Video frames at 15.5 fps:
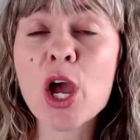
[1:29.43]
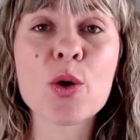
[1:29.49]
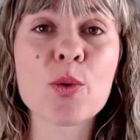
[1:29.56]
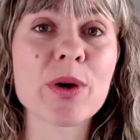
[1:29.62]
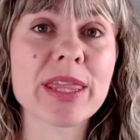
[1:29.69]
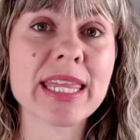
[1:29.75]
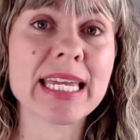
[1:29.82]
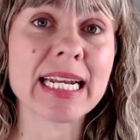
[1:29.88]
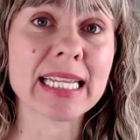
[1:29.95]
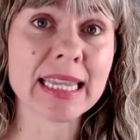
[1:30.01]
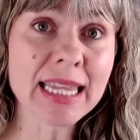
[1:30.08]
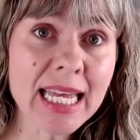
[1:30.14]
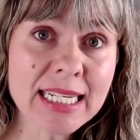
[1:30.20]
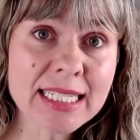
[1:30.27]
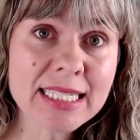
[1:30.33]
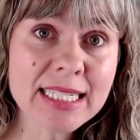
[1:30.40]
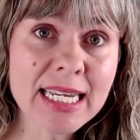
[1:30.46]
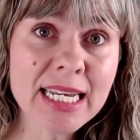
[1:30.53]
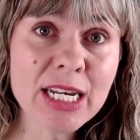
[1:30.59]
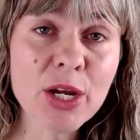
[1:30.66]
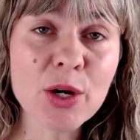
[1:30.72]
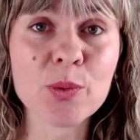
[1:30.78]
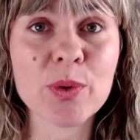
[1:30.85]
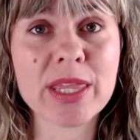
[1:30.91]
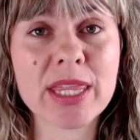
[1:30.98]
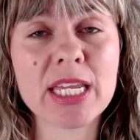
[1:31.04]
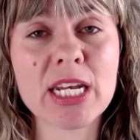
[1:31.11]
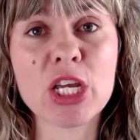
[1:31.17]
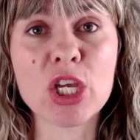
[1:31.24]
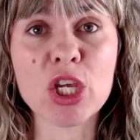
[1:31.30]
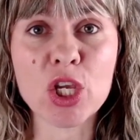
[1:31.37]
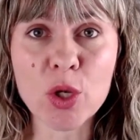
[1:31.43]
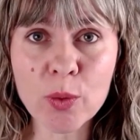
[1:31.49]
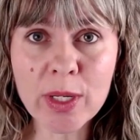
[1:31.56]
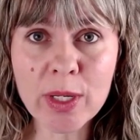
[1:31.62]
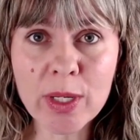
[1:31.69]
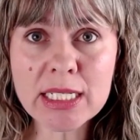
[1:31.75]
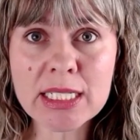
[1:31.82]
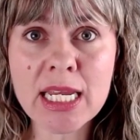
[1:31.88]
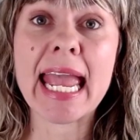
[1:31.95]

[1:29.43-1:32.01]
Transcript: within a lesson, within a unit,